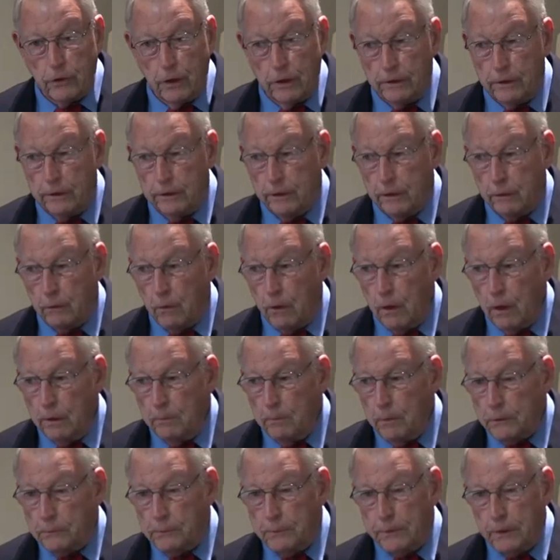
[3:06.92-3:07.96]
chart and they think, well, he
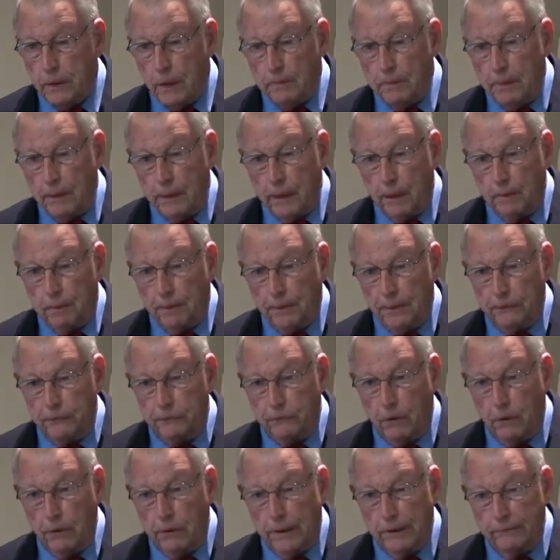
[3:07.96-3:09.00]
must be talking about
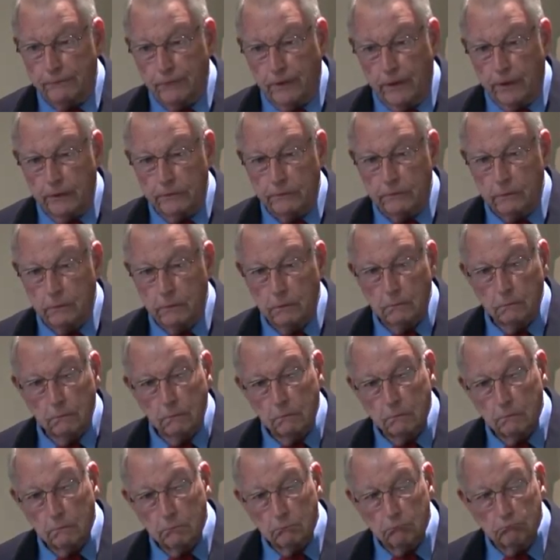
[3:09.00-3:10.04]
airplanes go that fast.
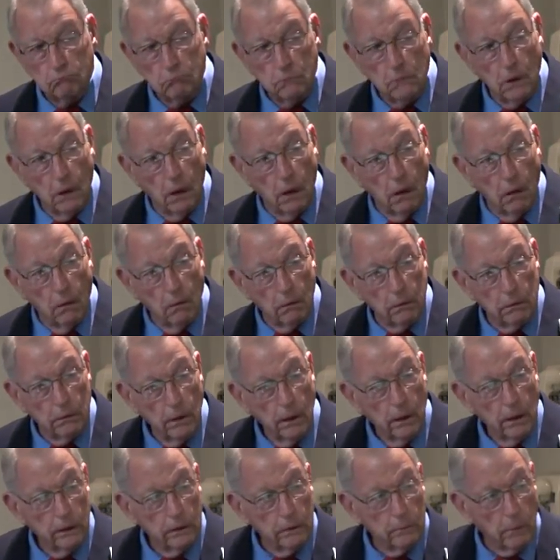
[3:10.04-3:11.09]
No,
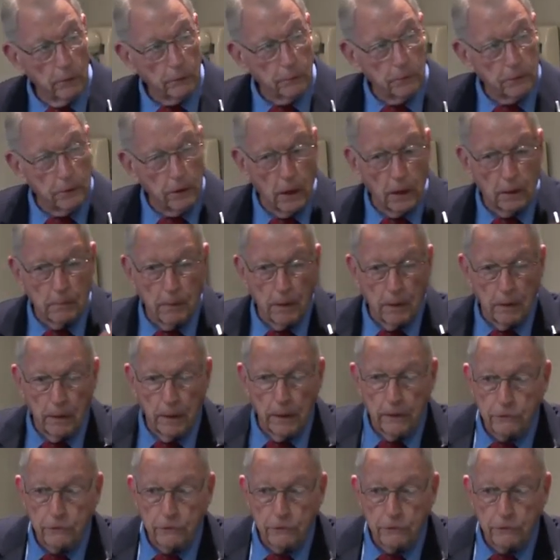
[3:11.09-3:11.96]
you must be talking about